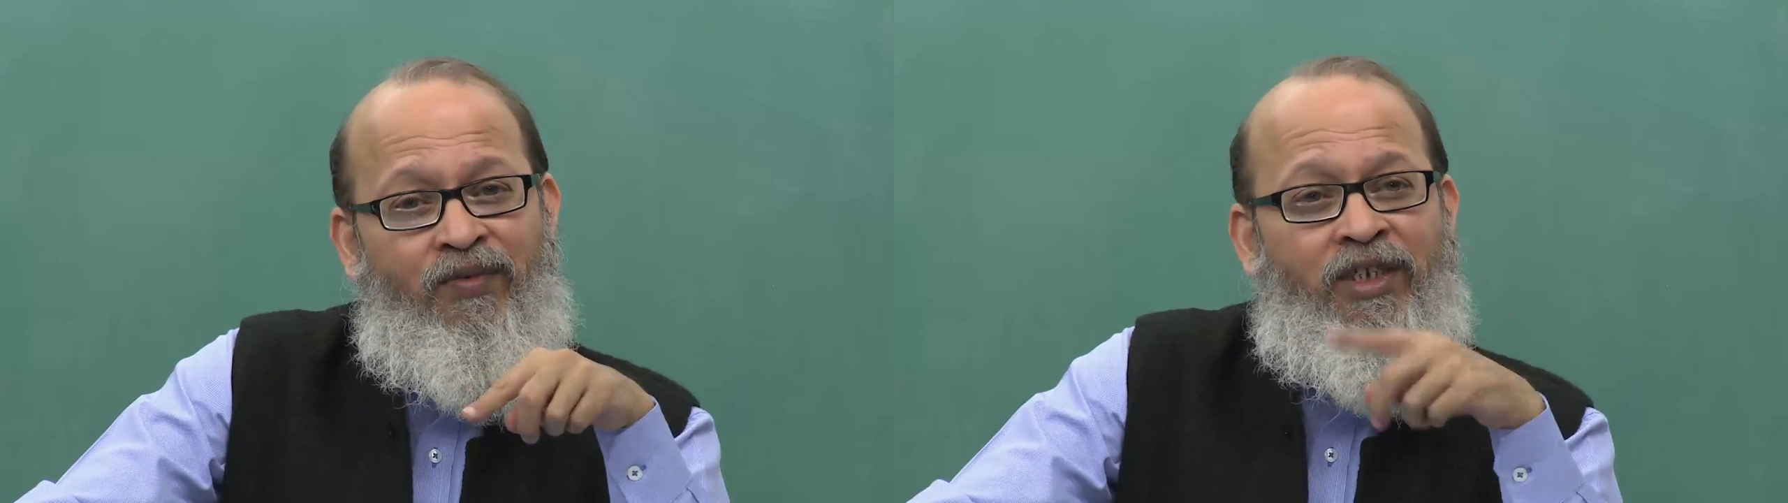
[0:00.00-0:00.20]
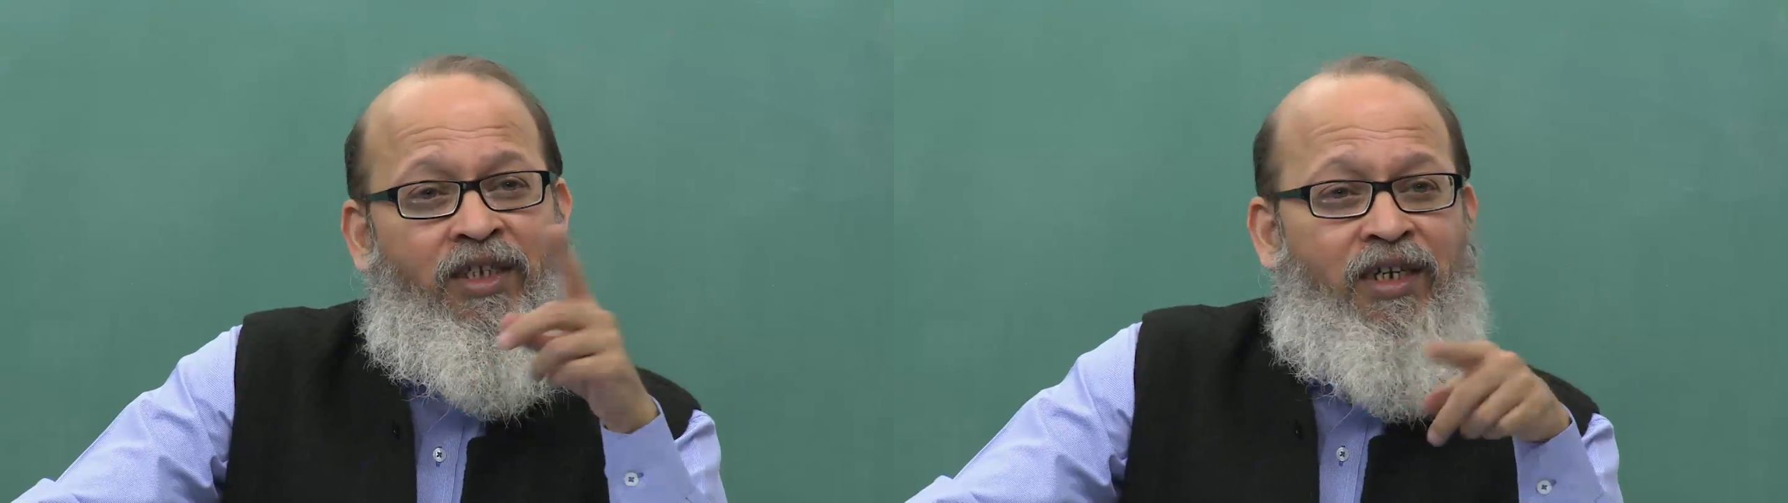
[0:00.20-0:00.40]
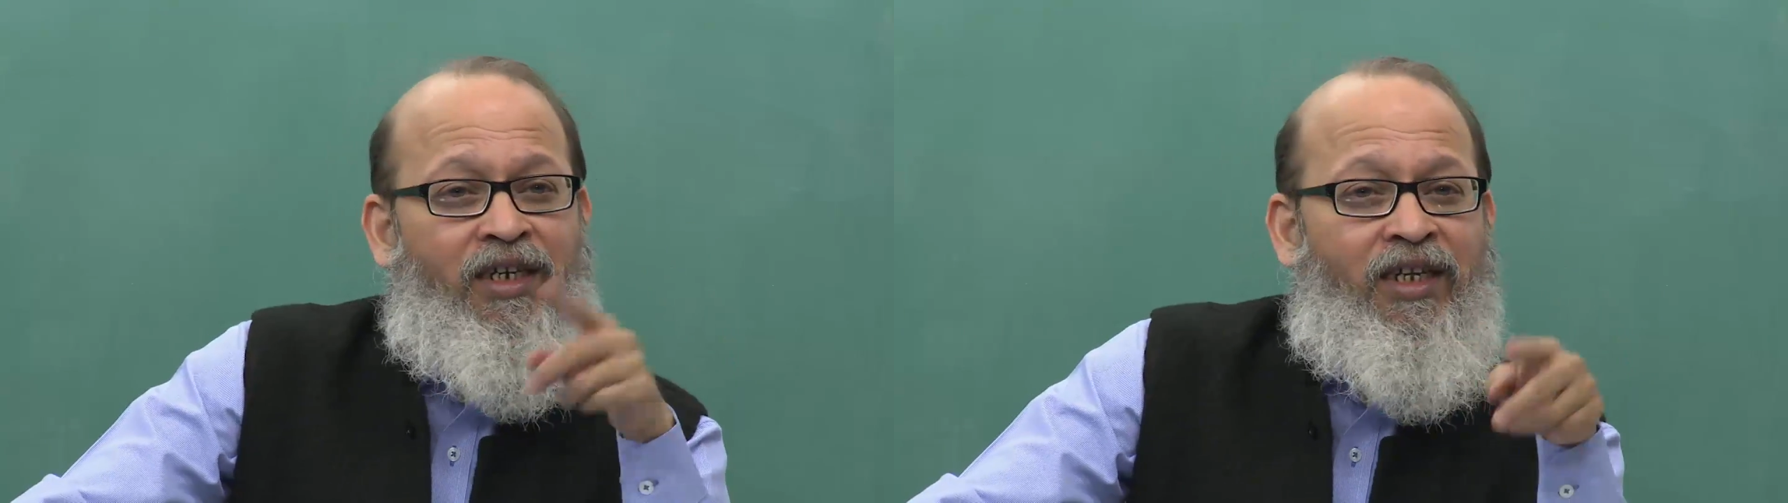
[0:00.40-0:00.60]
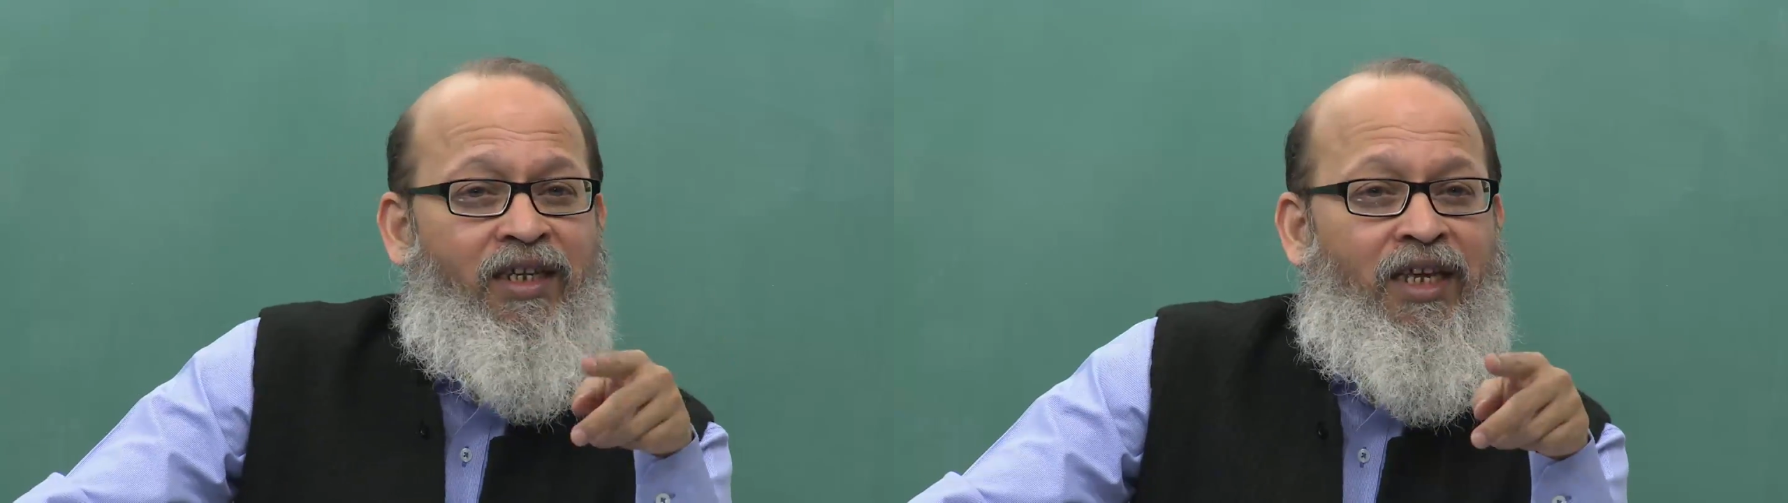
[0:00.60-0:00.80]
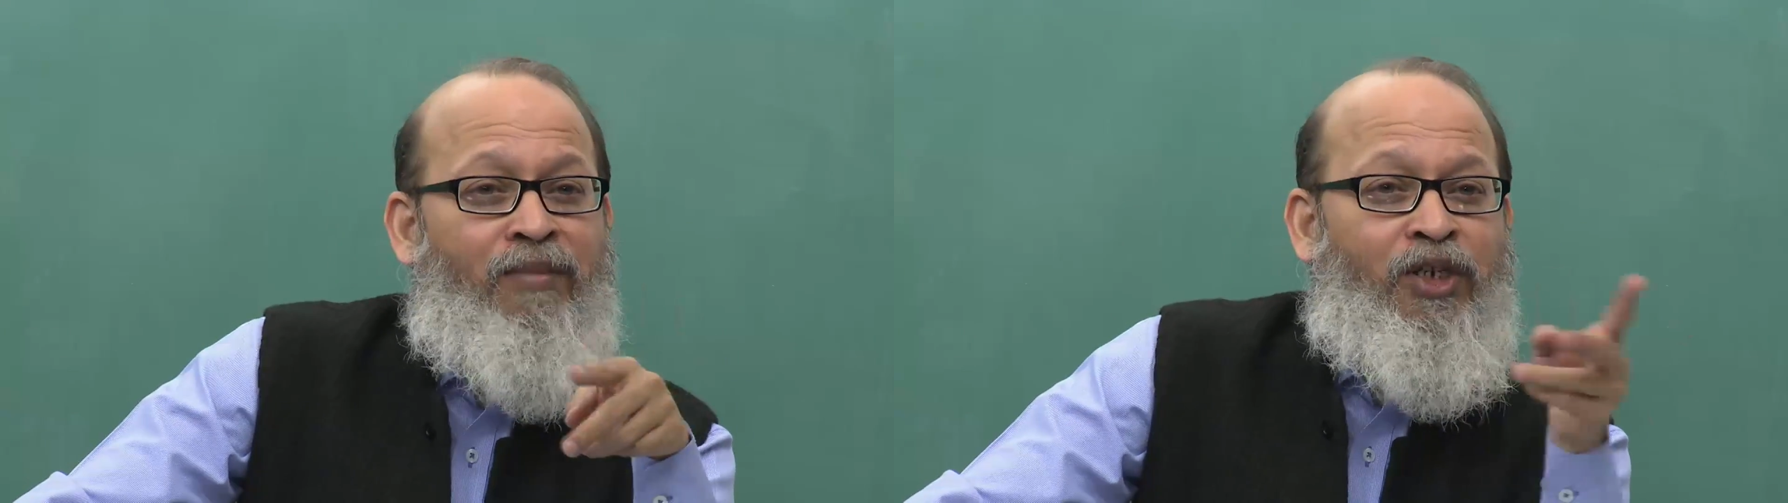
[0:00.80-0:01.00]
which are
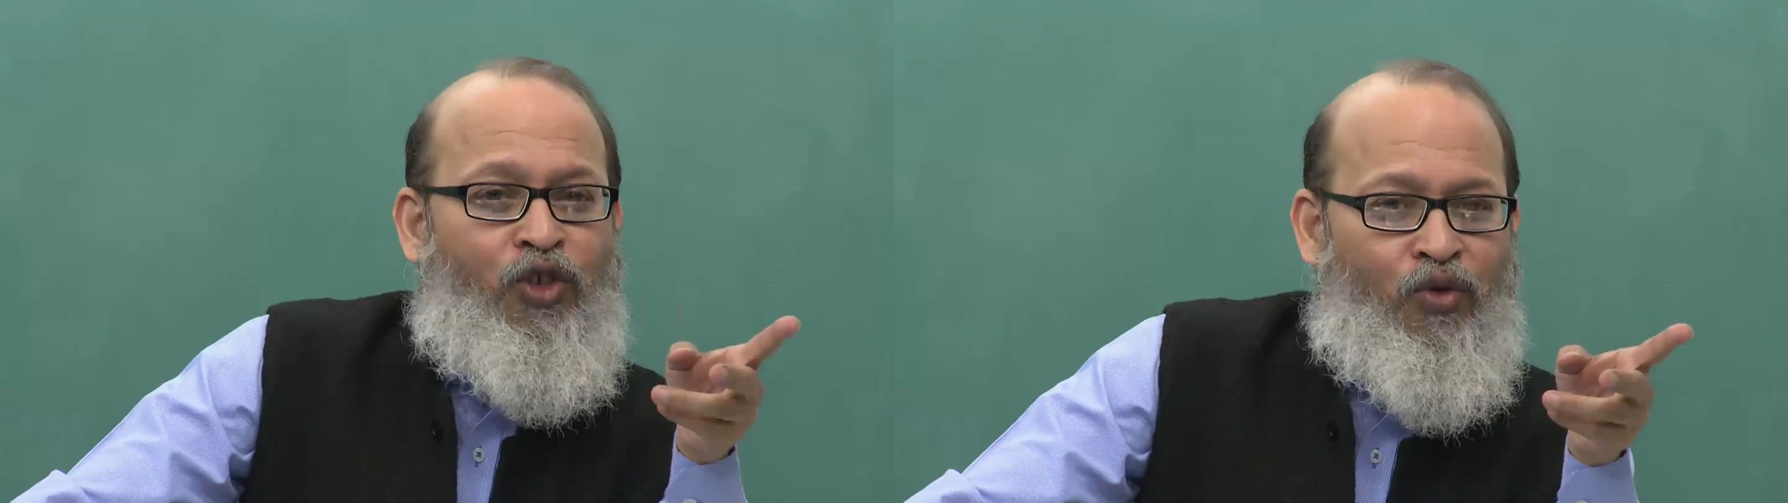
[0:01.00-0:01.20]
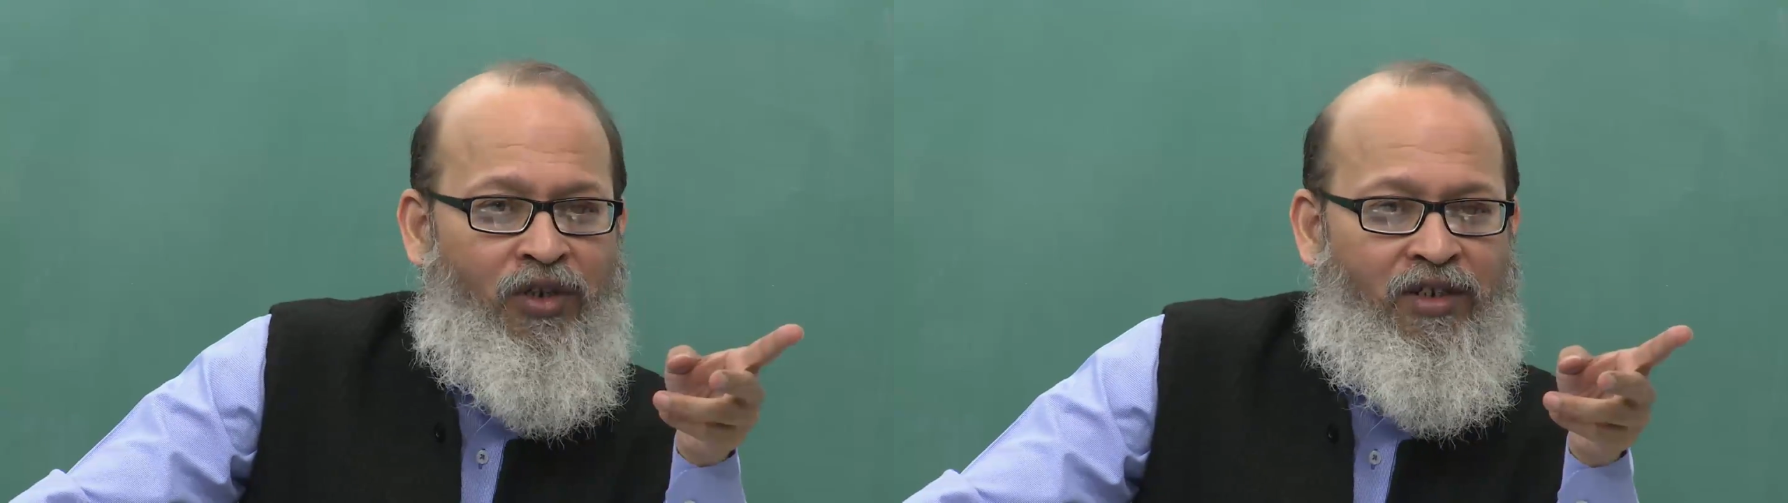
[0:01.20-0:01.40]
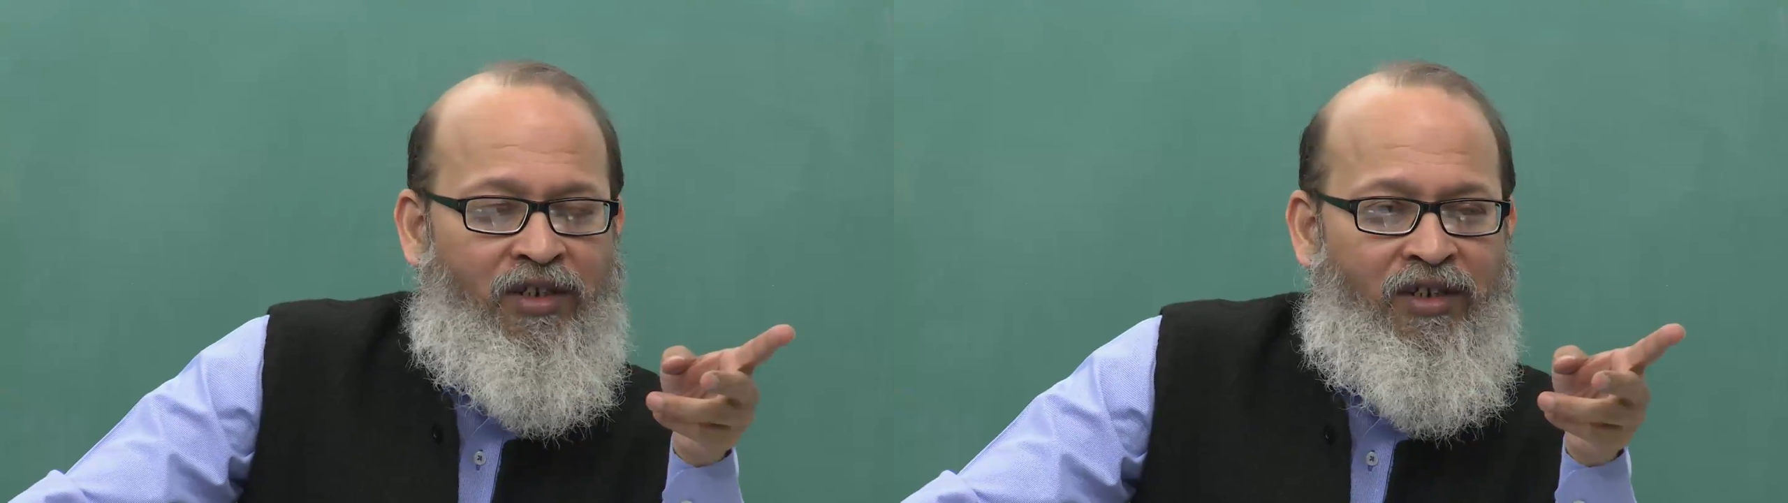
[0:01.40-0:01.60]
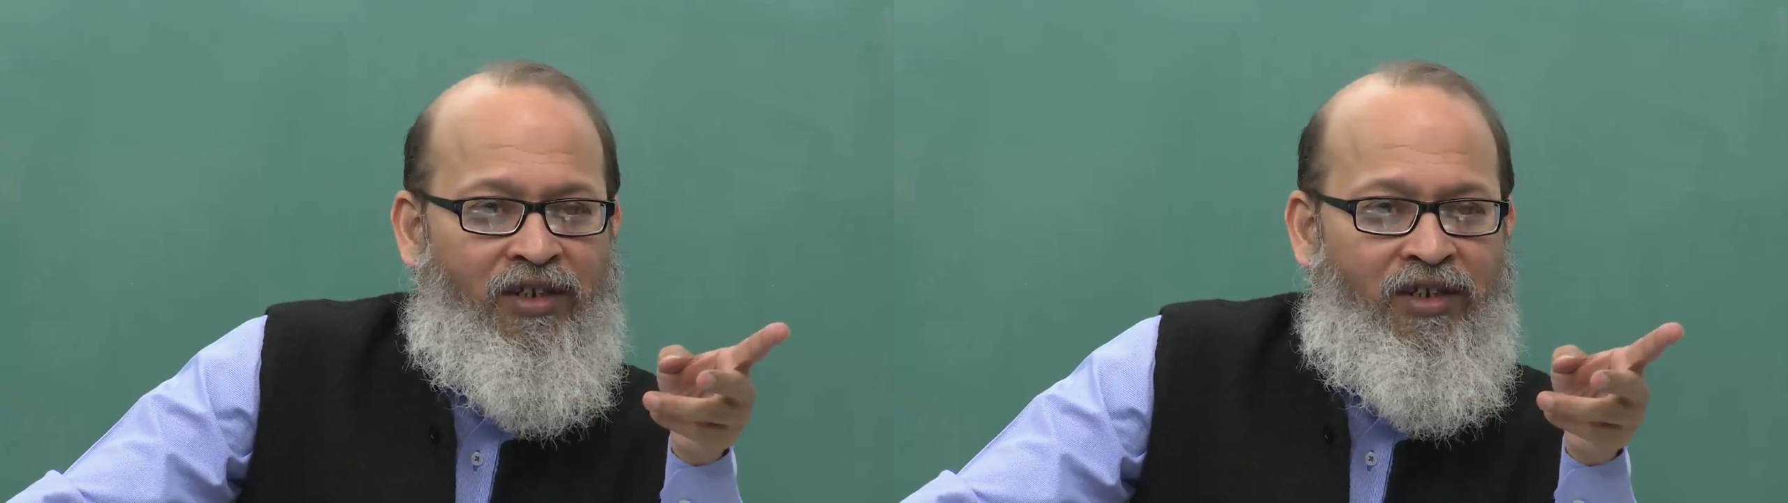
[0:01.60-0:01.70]
sending image to it.